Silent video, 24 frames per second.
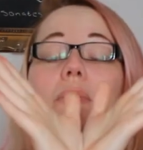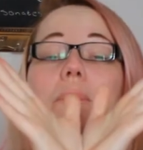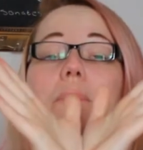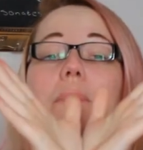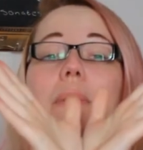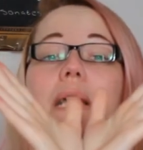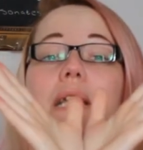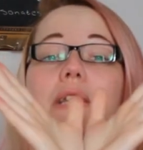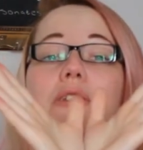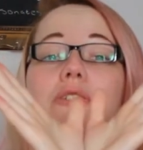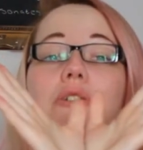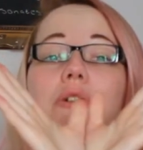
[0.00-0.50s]

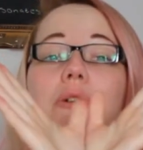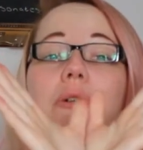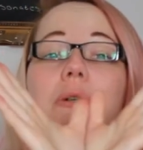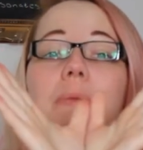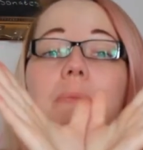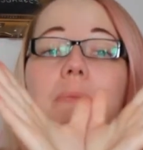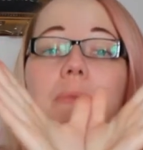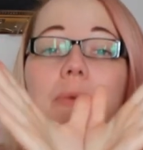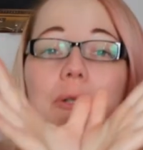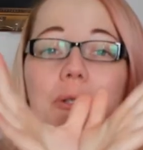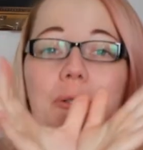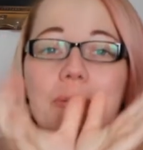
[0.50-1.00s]
picture
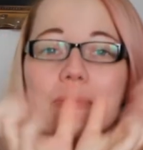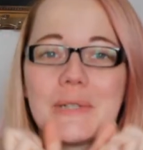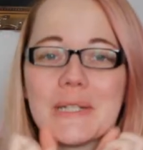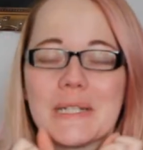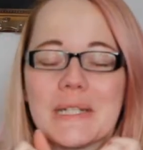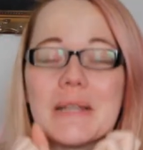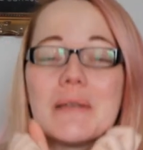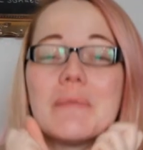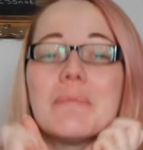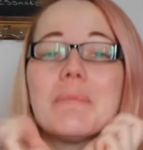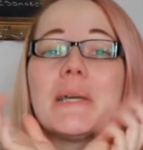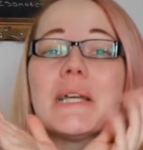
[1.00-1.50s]
perfect.
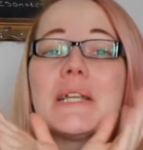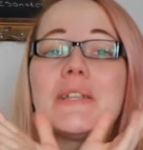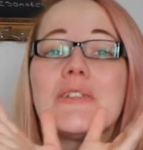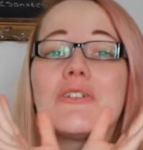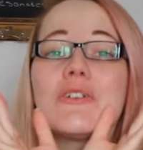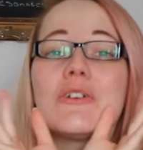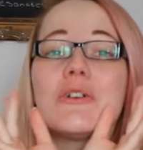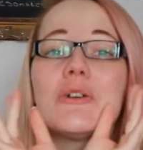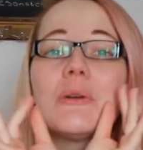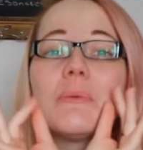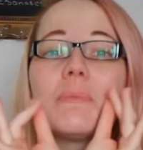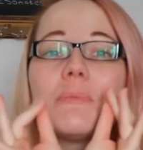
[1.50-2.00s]

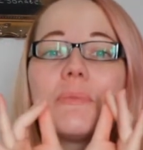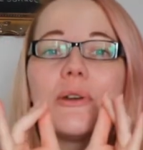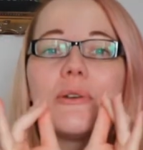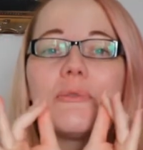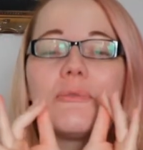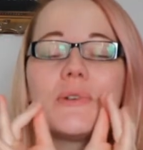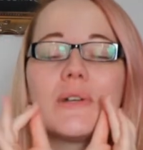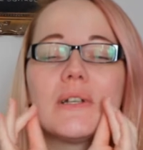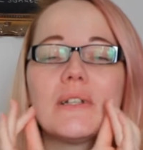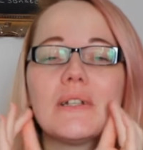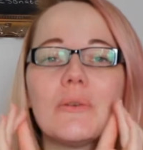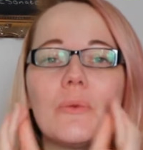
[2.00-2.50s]
Picture
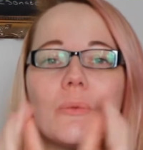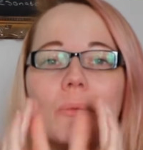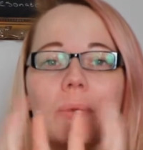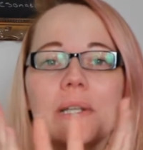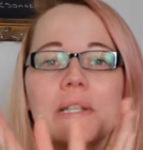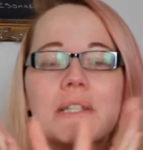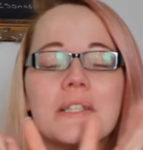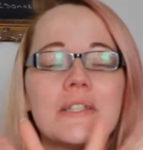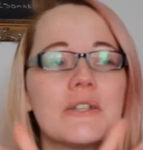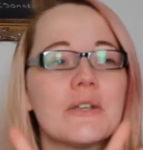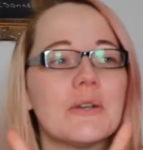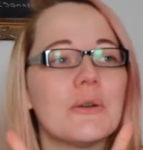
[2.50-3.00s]
perfect
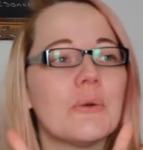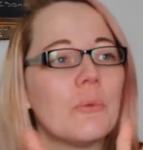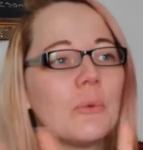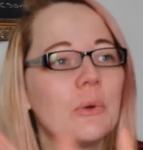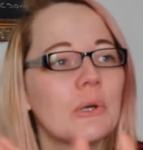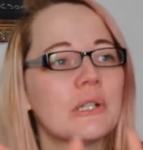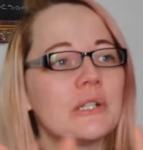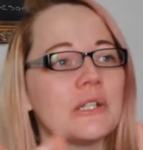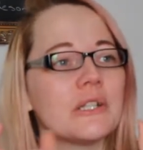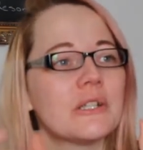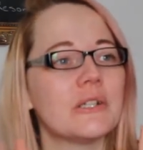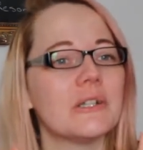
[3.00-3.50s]
winter
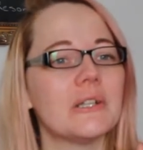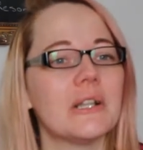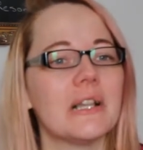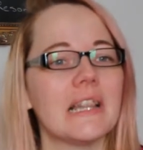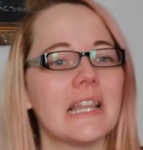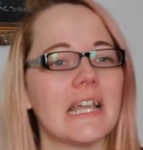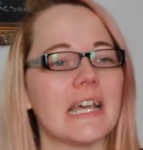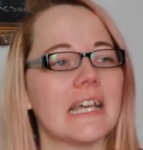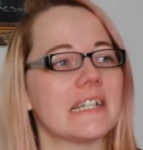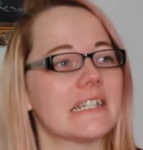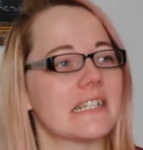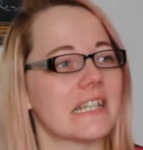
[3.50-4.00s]

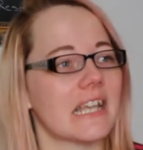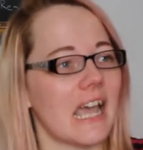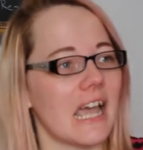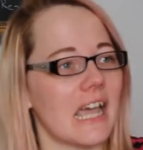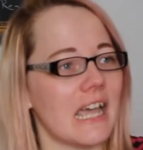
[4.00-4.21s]
wonderland.